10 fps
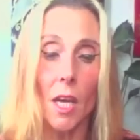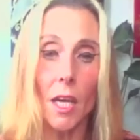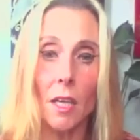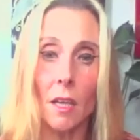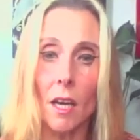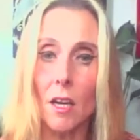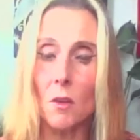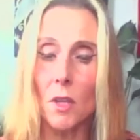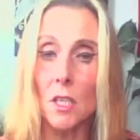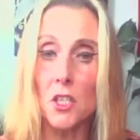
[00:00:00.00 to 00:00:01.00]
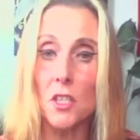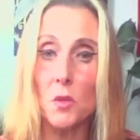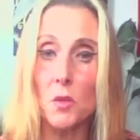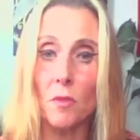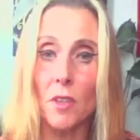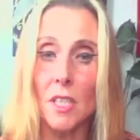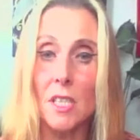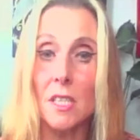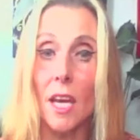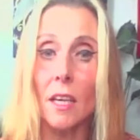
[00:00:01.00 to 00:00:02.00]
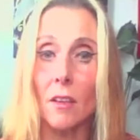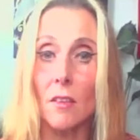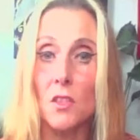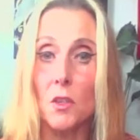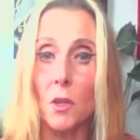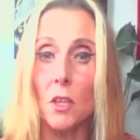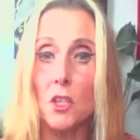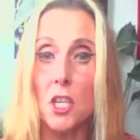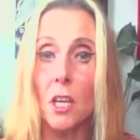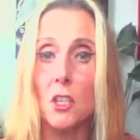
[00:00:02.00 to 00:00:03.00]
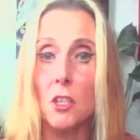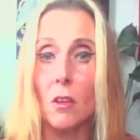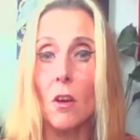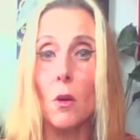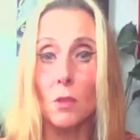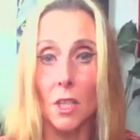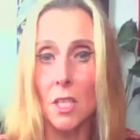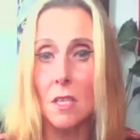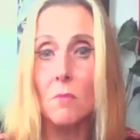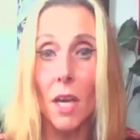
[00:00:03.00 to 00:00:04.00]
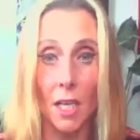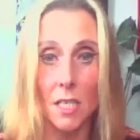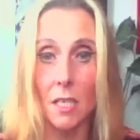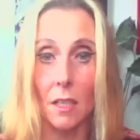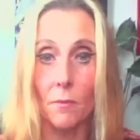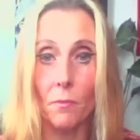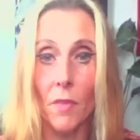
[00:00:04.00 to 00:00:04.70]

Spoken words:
and now it's just within seconds you can change the coding. It's amazing.